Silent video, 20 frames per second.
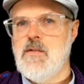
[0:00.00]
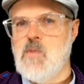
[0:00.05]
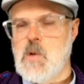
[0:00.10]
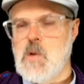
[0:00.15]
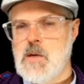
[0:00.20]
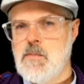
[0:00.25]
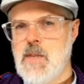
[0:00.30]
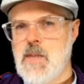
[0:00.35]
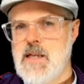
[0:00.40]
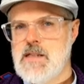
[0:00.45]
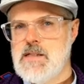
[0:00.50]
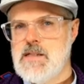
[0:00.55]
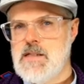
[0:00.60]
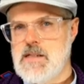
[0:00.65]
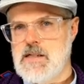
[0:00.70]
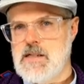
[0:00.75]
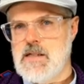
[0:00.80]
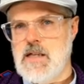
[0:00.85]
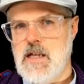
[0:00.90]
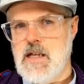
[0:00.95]
of workplace
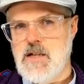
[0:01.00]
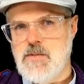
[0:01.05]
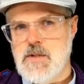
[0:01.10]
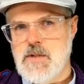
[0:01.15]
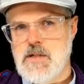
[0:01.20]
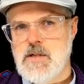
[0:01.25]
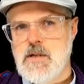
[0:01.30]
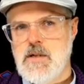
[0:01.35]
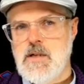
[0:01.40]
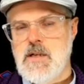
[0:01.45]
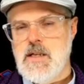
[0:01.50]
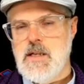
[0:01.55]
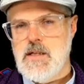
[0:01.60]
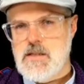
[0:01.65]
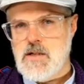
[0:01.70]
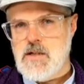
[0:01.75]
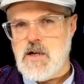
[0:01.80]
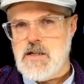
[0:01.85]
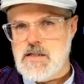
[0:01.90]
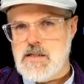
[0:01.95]
disengagement
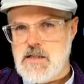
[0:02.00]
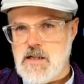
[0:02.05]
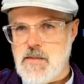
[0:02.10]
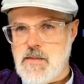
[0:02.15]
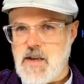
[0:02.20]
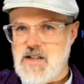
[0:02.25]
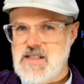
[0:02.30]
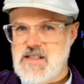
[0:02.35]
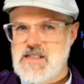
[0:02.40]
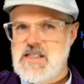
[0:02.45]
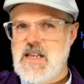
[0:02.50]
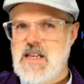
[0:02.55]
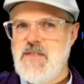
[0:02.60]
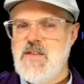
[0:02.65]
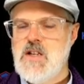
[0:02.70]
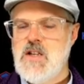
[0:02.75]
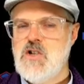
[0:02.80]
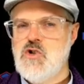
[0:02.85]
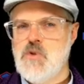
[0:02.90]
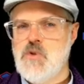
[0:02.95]
is costing about
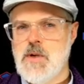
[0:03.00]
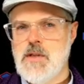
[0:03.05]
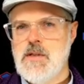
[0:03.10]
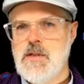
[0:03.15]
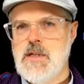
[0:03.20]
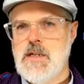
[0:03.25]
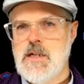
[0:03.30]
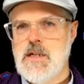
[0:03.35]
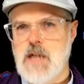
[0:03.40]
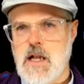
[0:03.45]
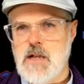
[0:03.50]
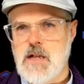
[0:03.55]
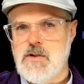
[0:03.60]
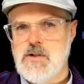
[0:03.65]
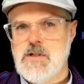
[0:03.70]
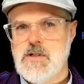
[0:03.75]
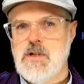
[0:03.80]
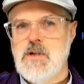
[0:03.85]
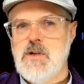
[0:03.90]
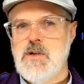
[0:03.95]
$7 trillion
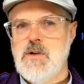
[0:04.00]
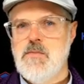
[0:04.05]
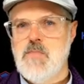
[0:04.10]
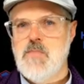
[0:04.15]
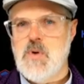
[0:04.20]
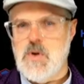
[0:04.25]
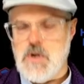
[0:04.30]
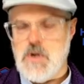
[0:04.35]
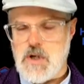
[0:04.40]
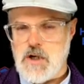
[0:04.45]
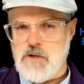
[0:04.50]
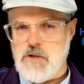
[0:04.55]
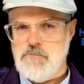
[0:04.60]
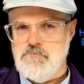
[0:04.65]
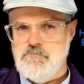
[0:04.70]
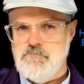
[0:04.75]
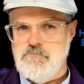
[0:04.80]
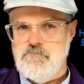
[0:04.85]
per year.